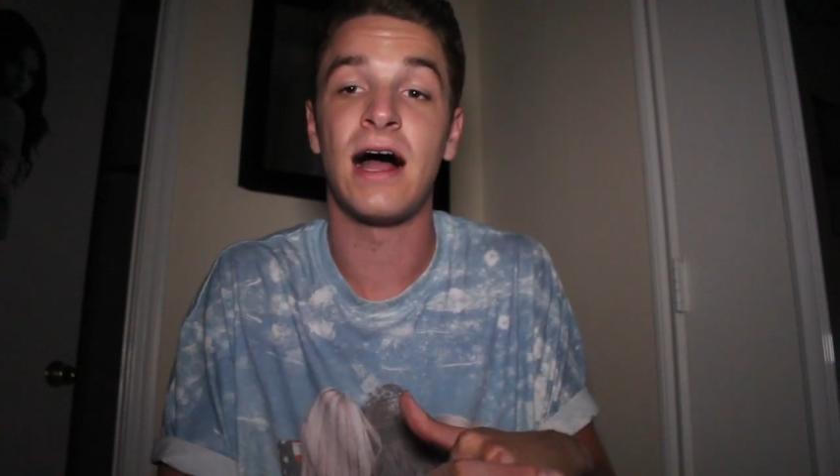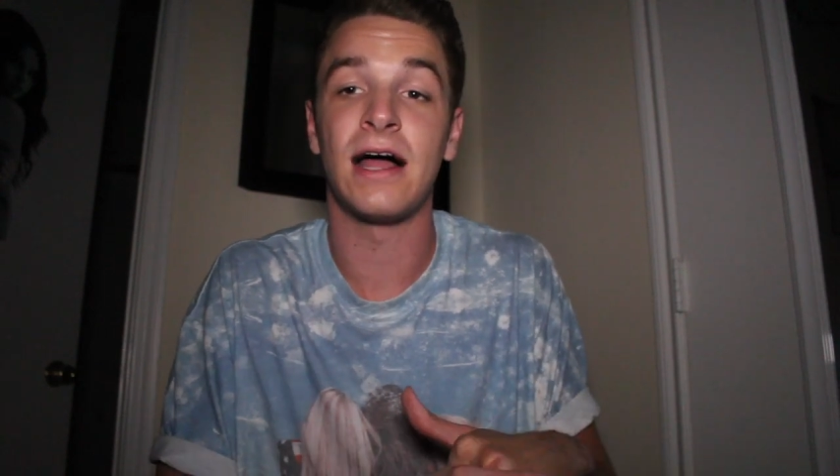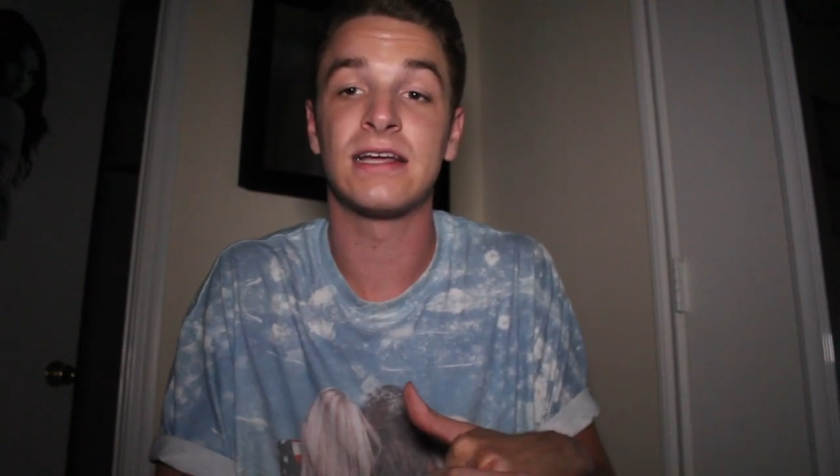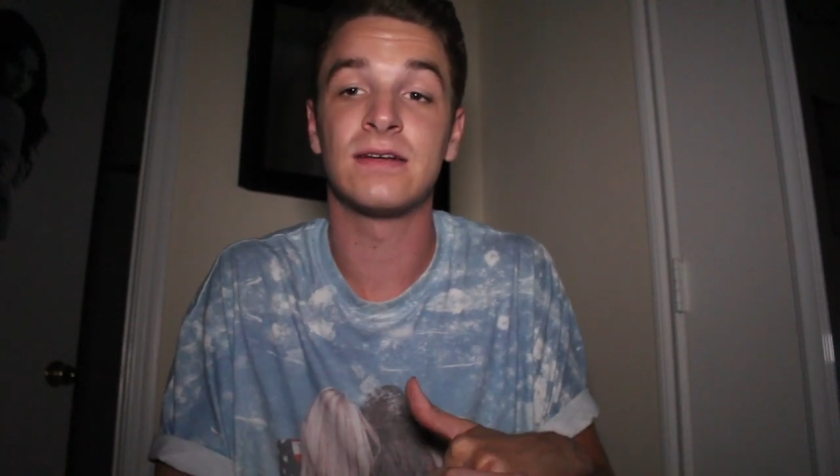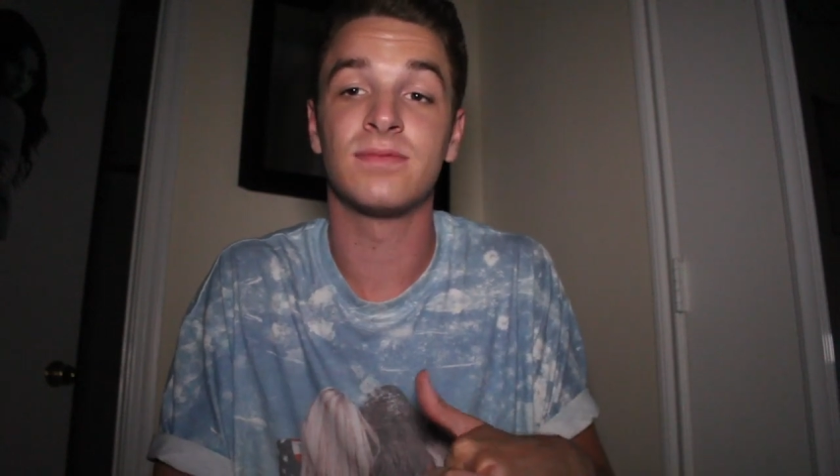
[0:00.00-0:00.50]

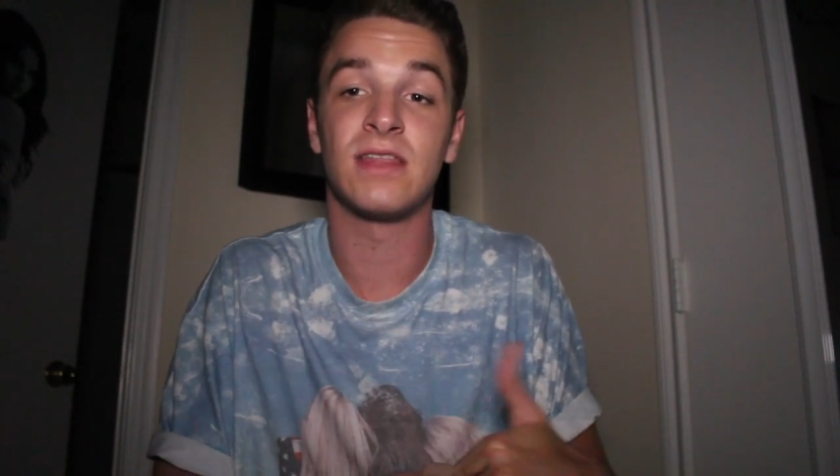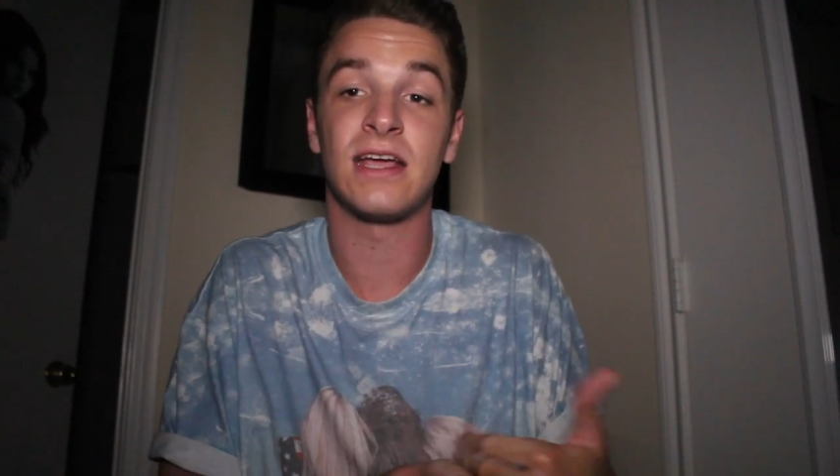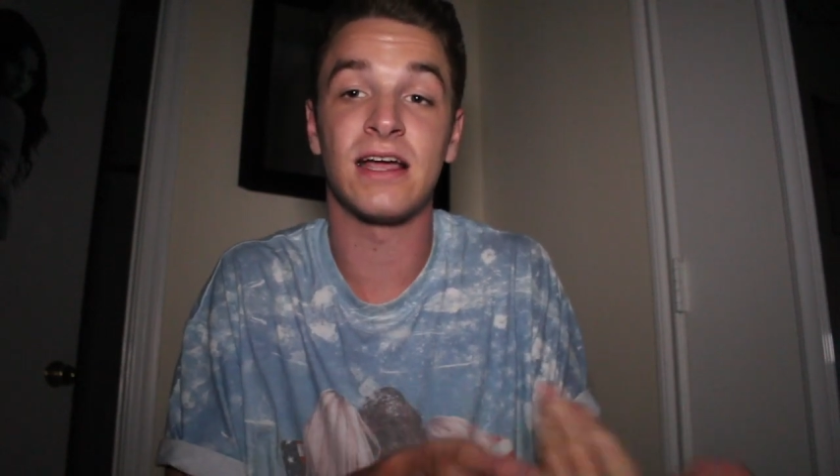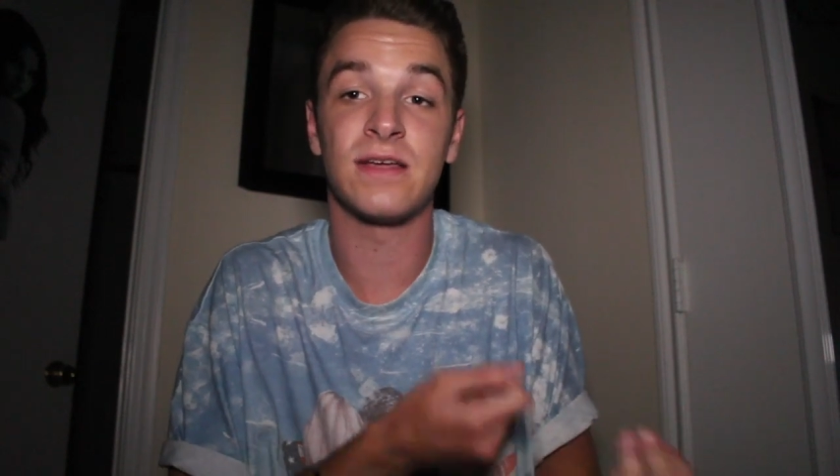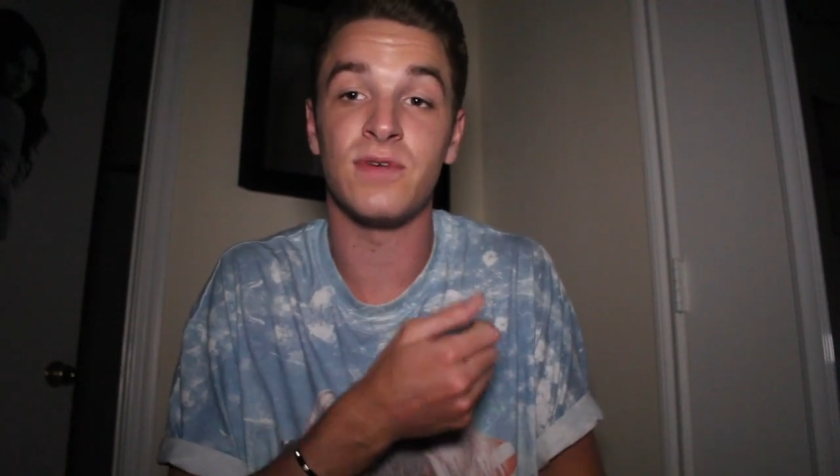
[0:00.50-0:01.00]
I
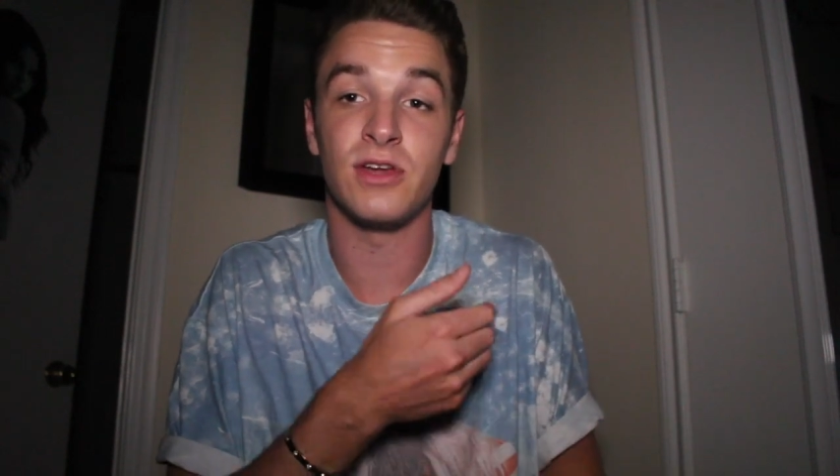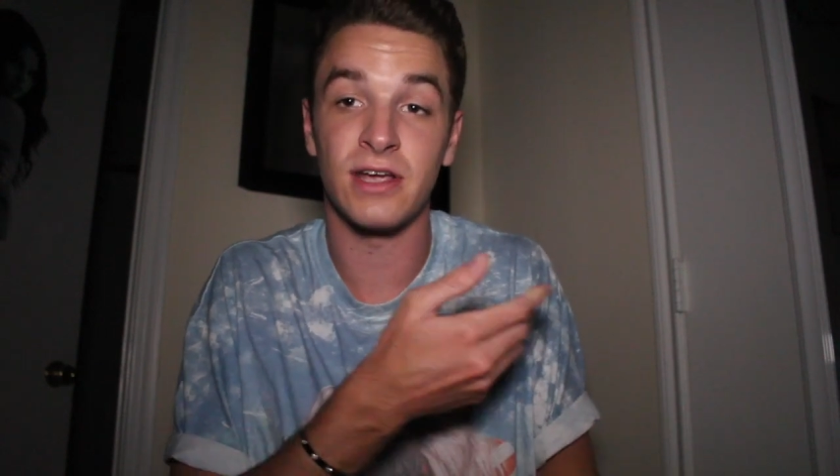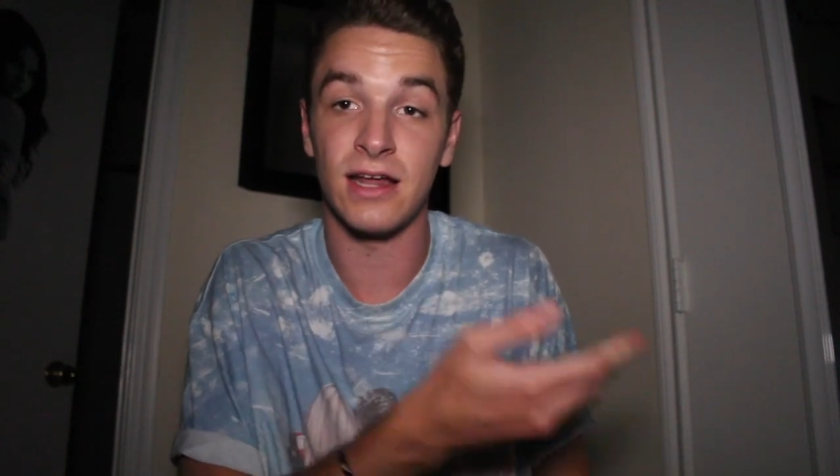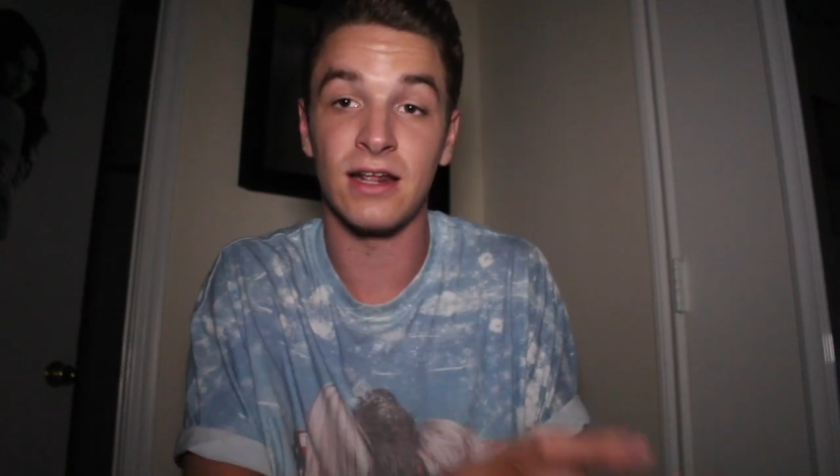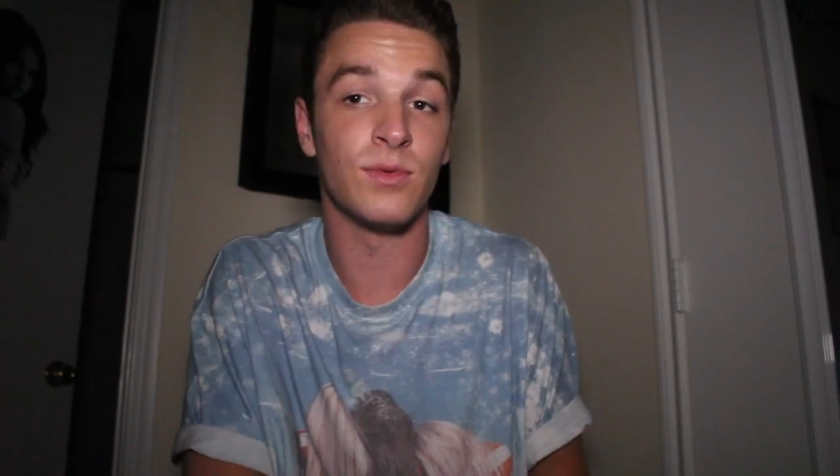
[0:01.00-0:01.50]
think I
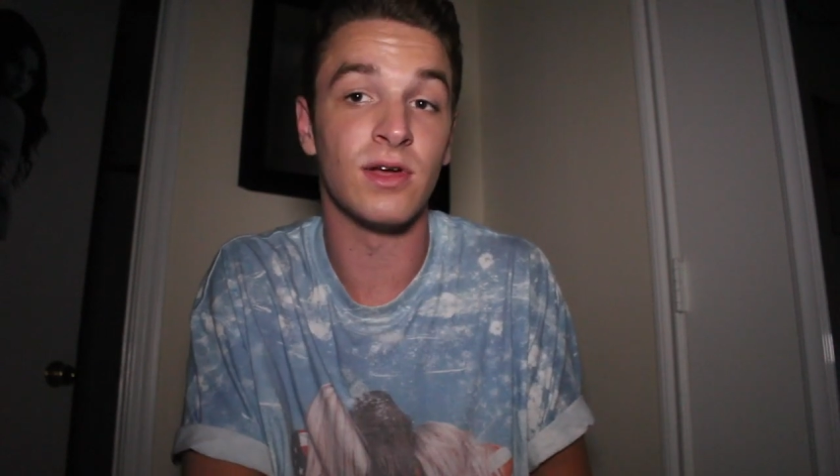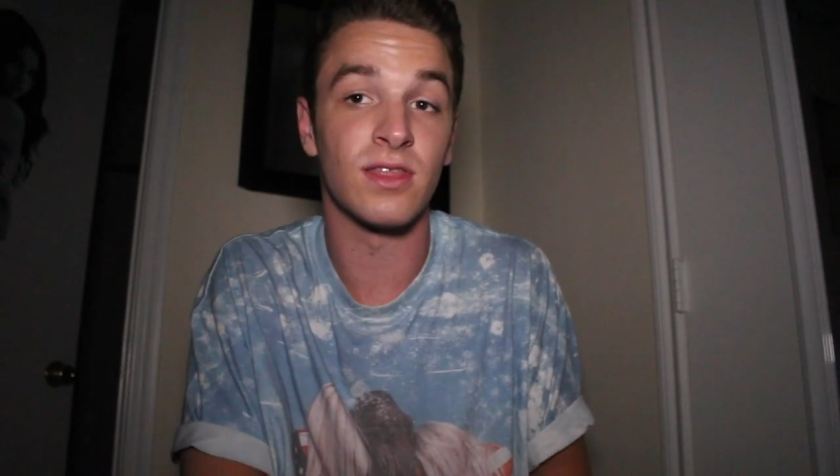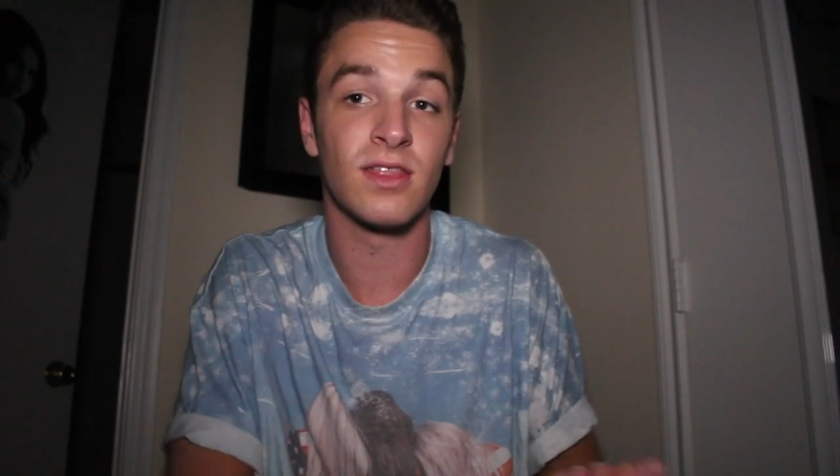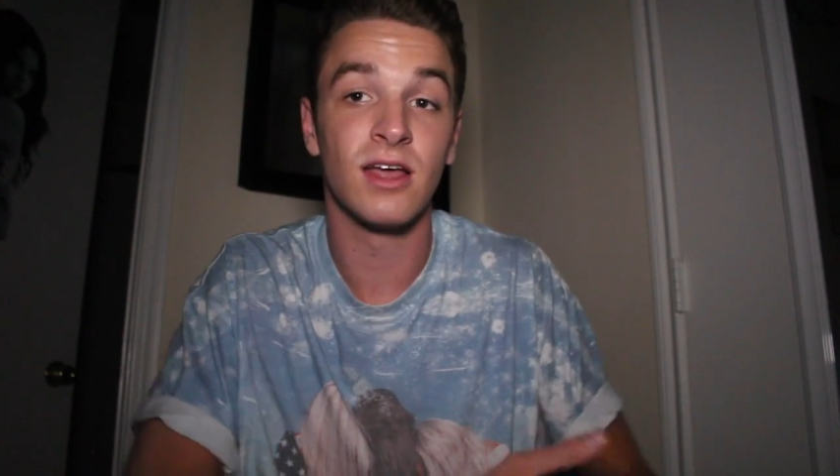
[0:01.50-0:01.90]
communicated with